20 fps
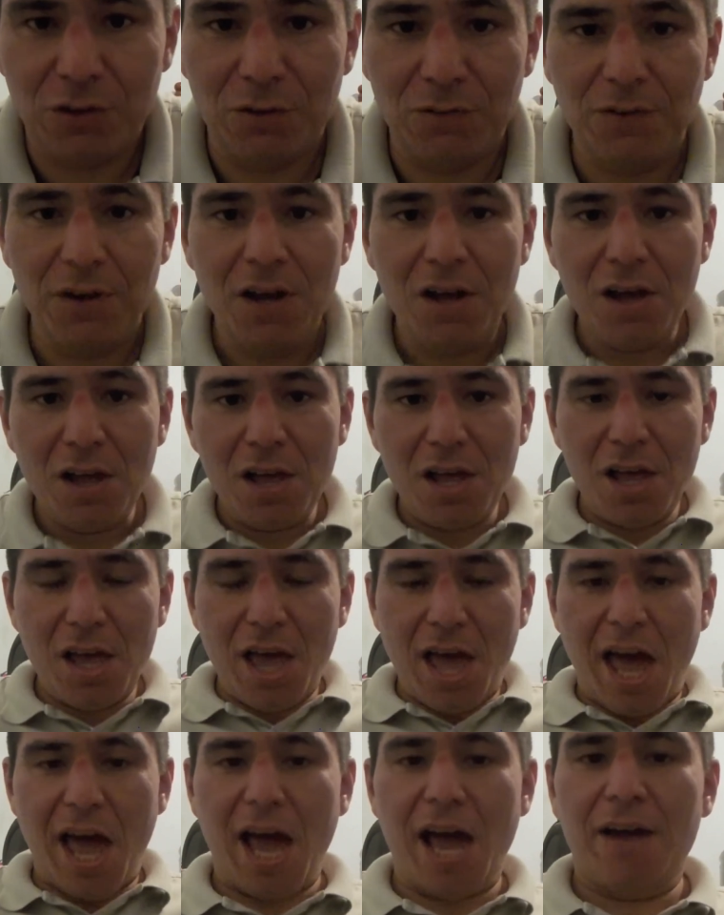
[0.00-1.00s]
of
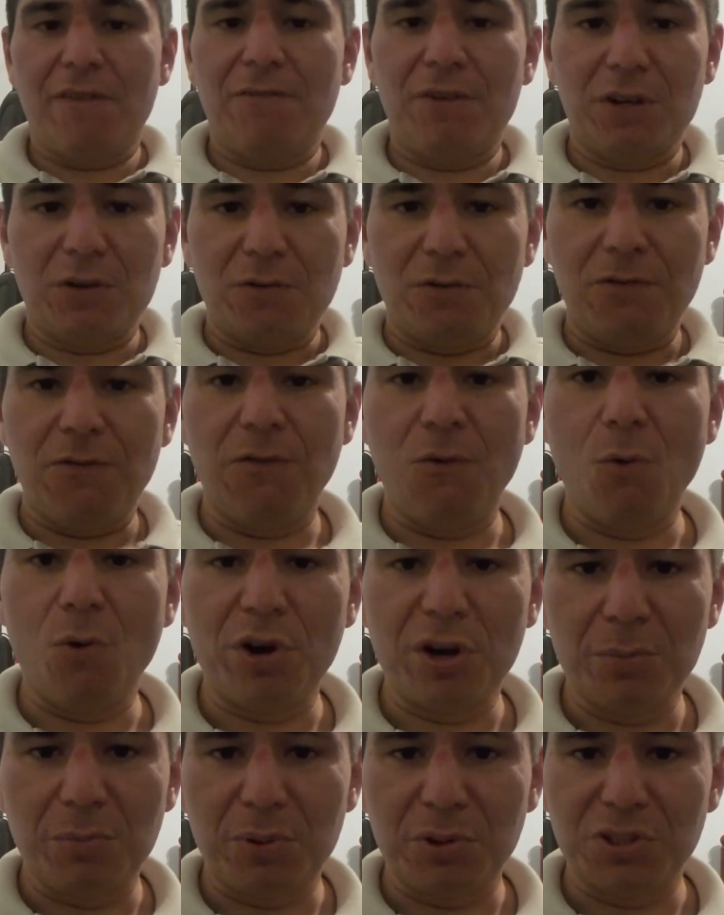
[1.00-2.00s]
having
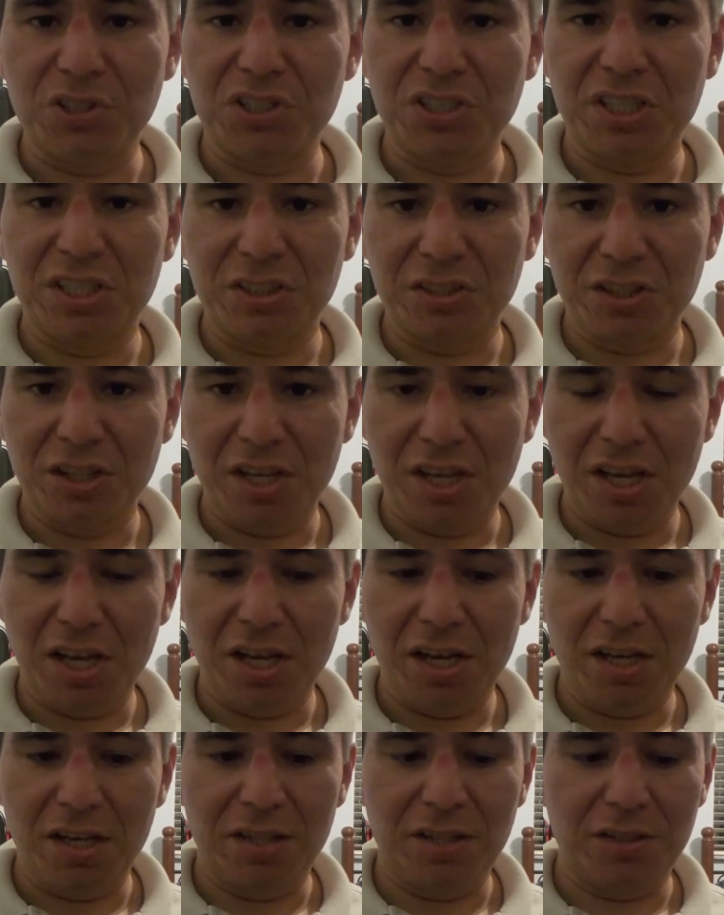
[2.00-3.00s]
40%,
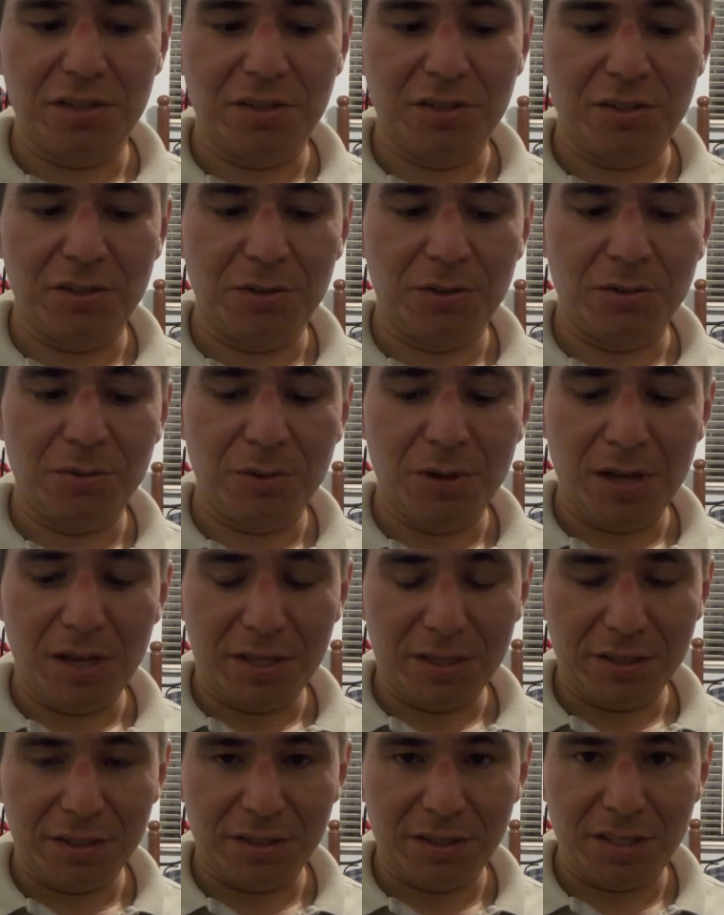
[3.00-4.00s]
you know,
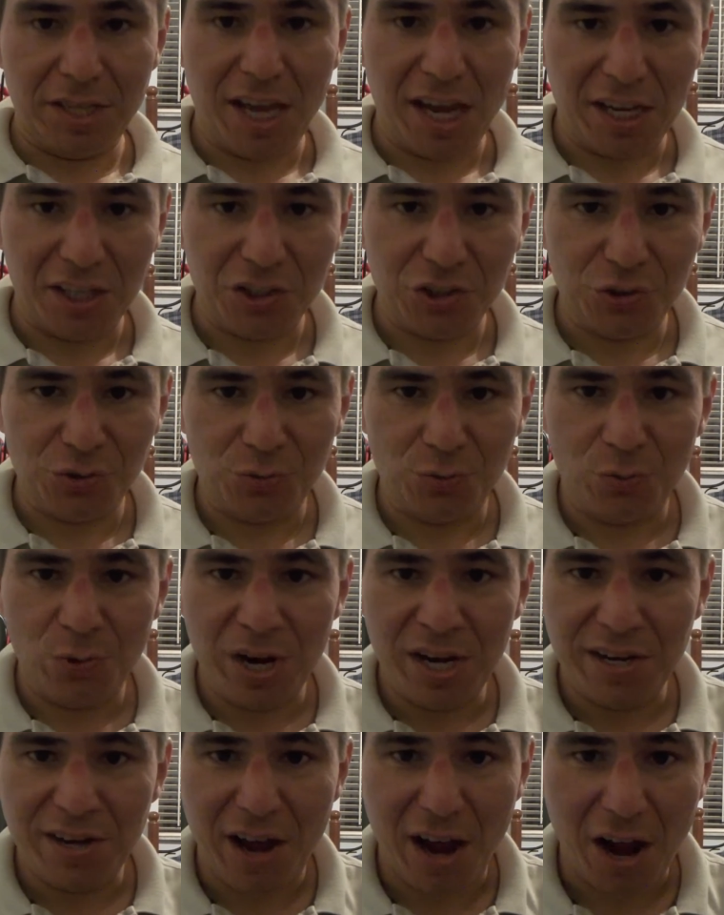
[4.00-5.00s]
tax
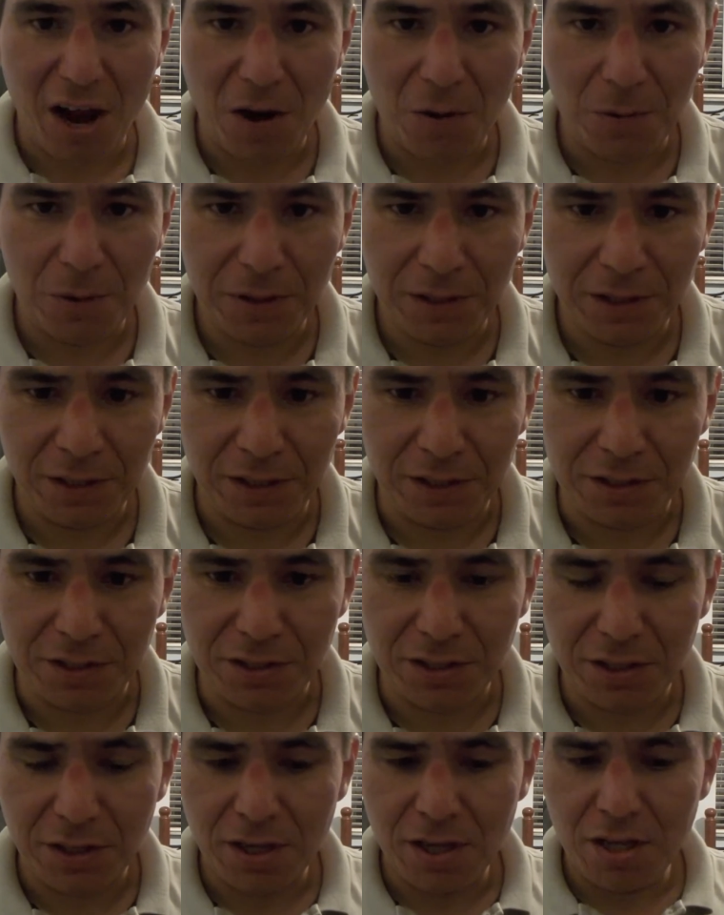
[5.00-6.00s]
rate how it
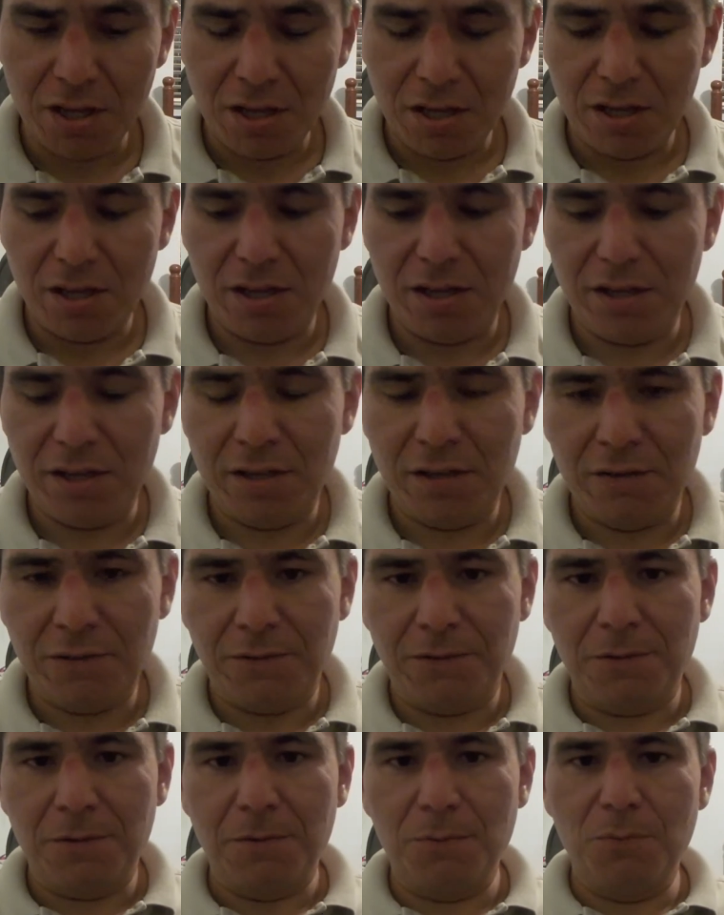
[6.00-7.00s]
is. If
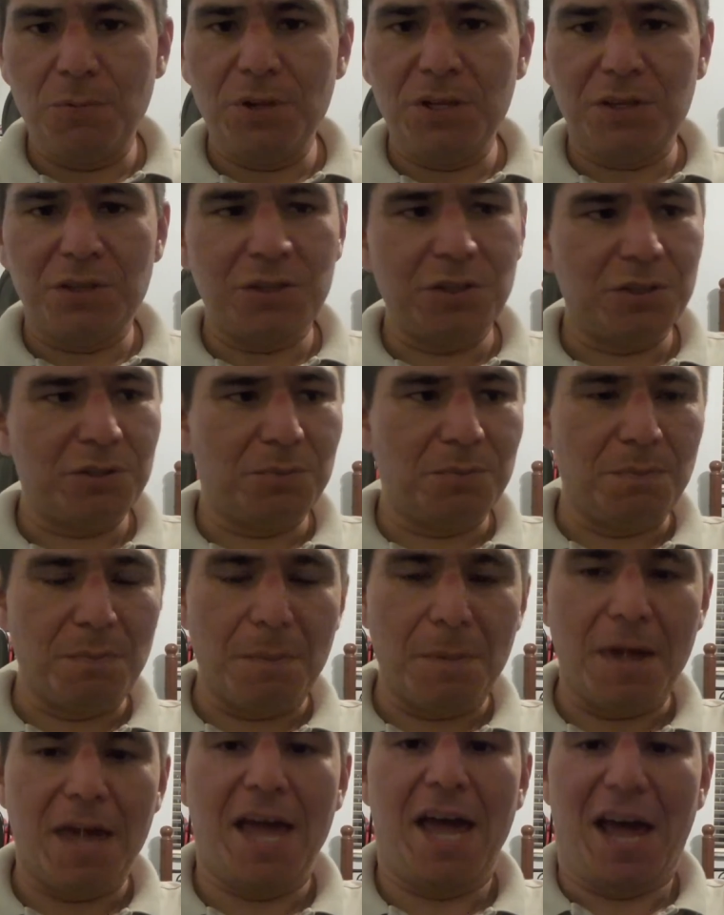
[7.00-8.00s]
we could
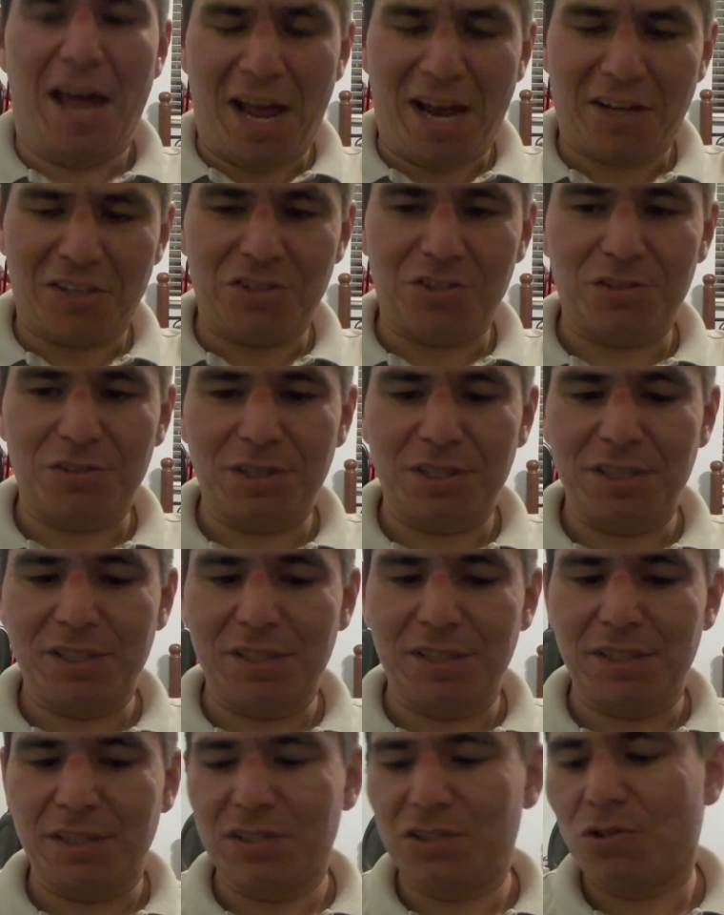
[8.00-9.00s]
actually
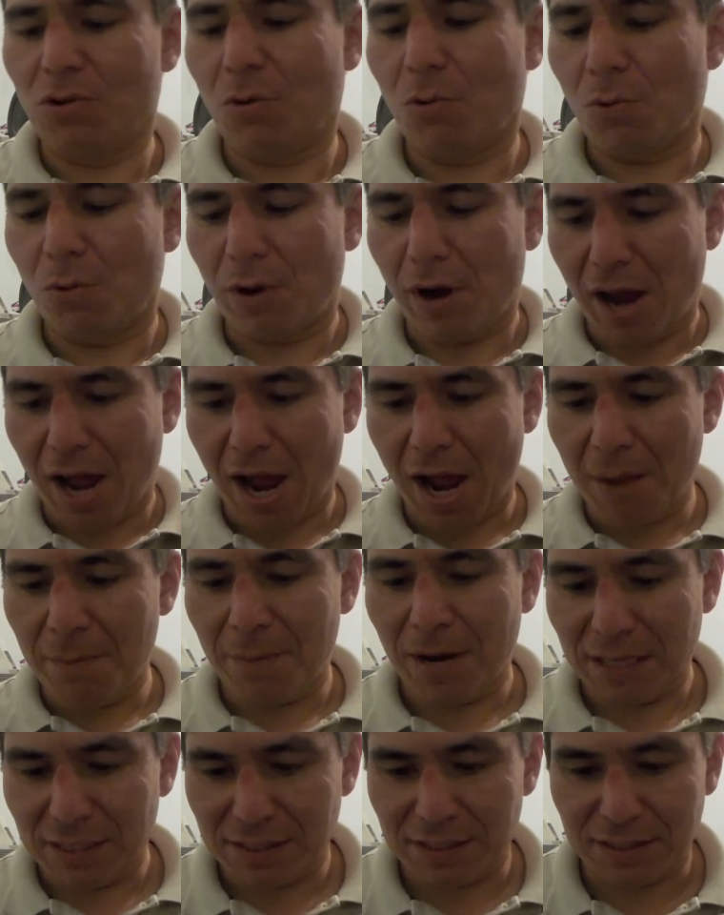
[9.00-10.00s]
is, or am
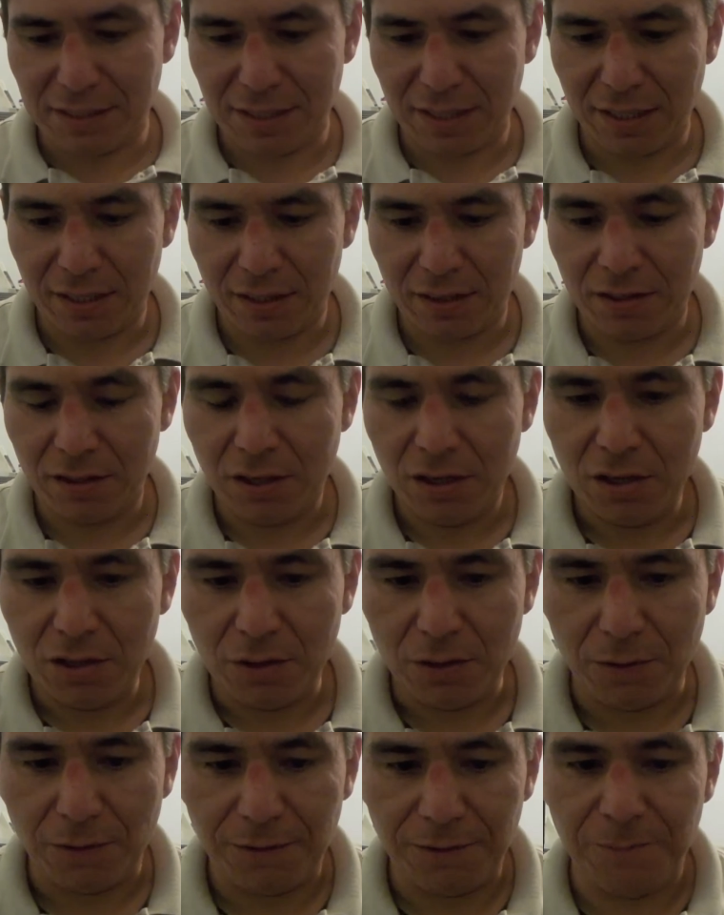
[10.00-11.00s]
I saying
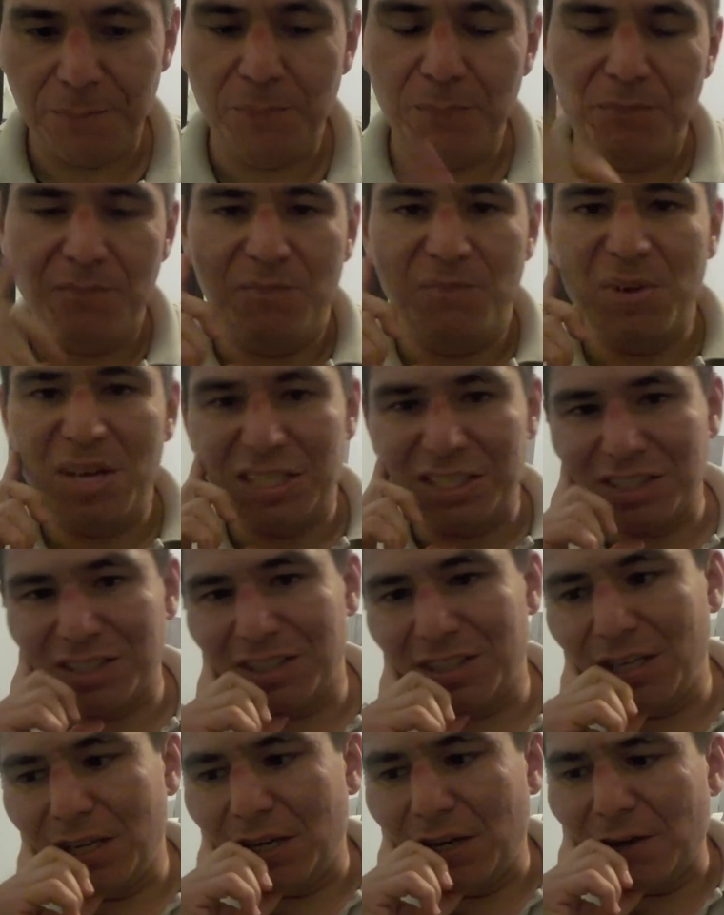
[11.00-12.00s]
the
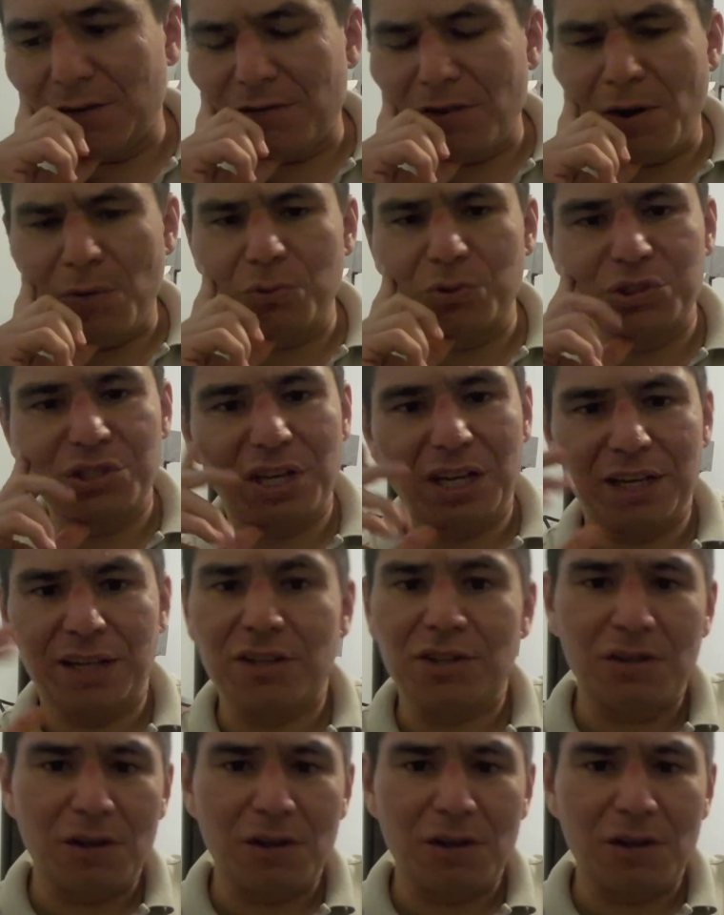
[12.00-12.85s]
best thing, if I was like